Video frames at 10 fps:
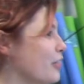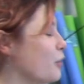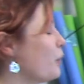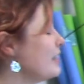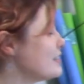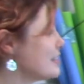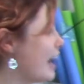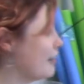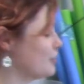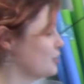the wait
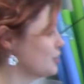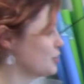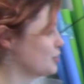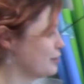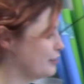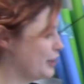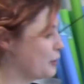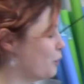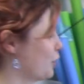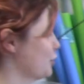staff is just sort of
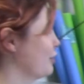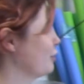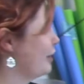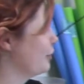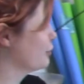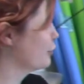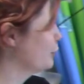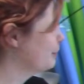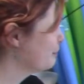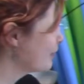like wandering around the
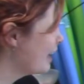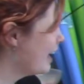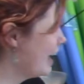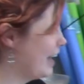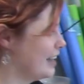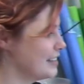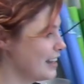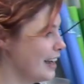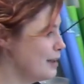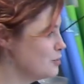room, and
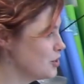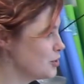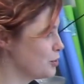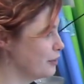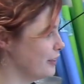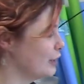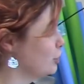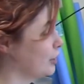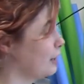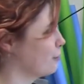I am just sort of like
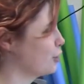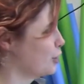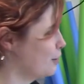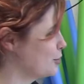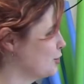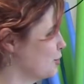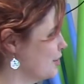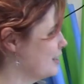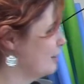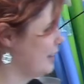looking for an
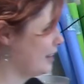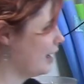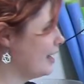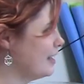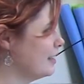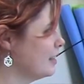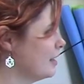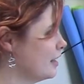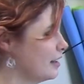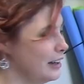opportunity. Like
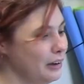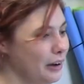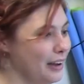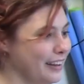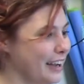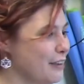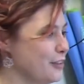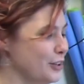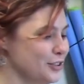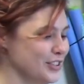I
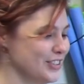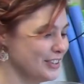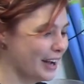feel just